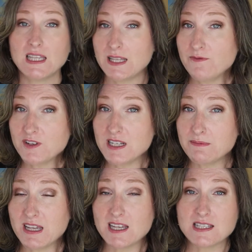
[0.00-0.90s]

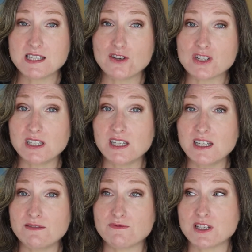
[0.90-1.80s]
Lymphedema is
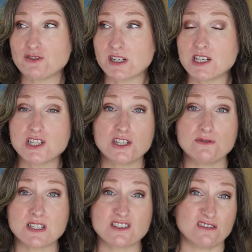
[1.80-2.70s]
usually restricted
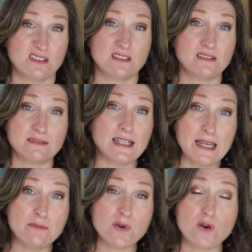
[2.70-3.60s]
to a certain
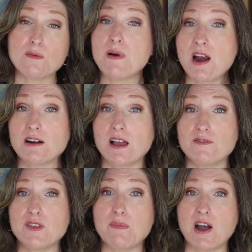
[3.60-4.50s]
limb or part
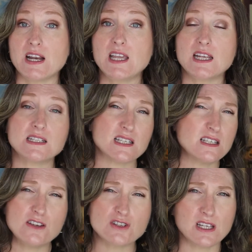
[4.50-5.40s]
of the body and
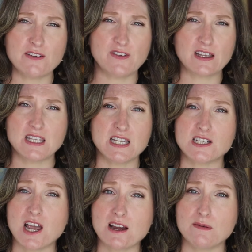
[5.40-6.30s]
doesn't usually affect the
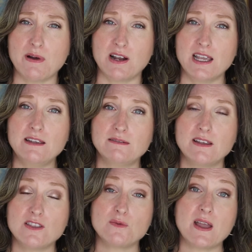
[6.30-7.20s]
entire body
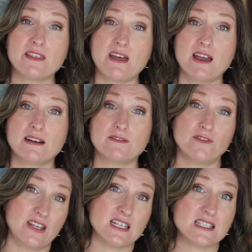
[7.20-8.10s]
the way that
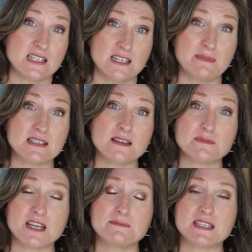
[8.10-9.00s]
venous edema
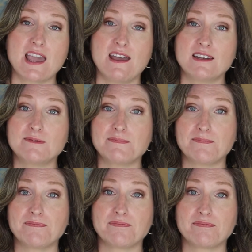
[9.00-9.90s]
sometimes can.
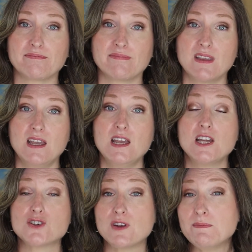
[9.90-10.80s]

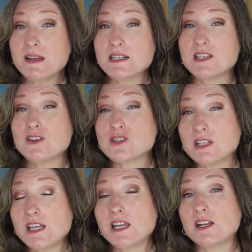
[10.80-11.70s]
Treatment
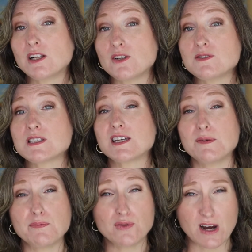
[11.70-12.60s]
usually includes
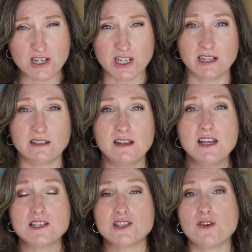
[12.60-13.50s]
compression,
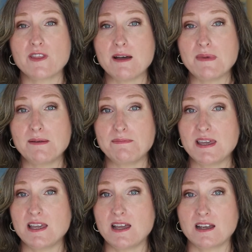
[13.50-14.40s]
so that might
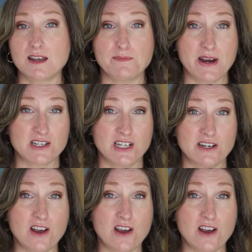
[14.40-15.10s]
be a compression